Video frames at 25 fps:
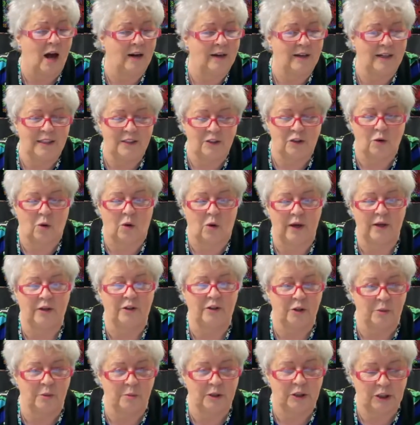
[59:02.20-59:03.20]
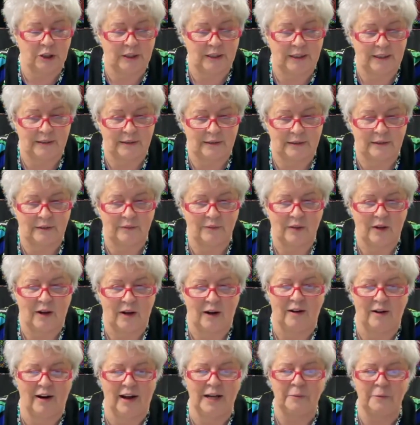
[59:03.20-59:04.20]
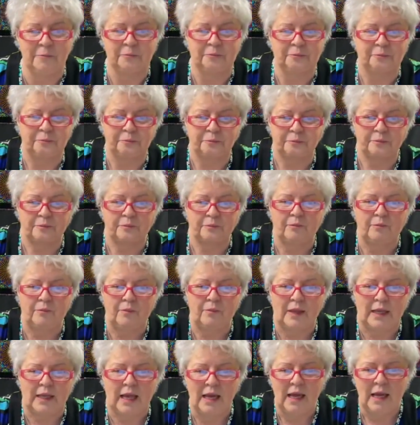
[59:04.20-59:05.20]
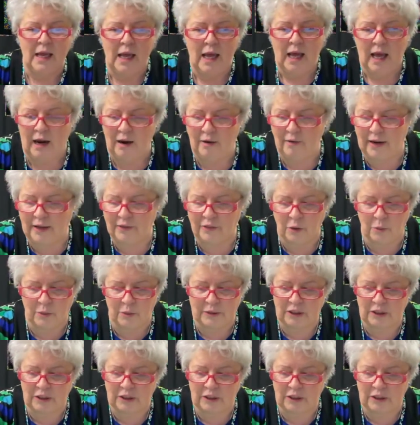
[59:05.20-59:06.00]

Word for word: need to oil your machines. All right. All right. There was a